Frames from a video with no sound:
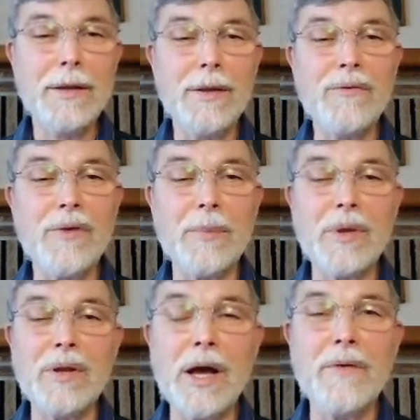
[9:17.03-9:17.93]
Lift up
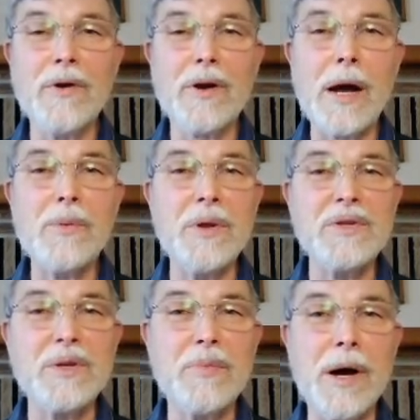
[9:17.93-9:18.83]
the light of your
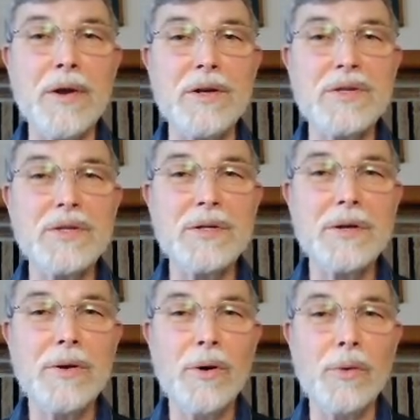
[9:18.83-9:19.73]
countenance upon us,
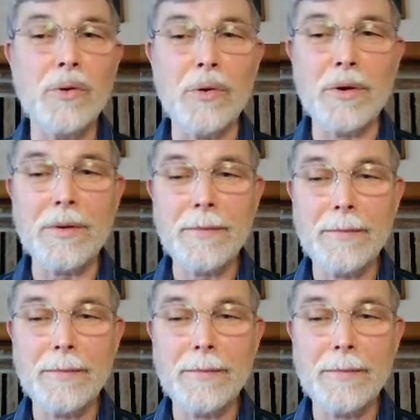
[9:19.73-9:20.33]
O Lord.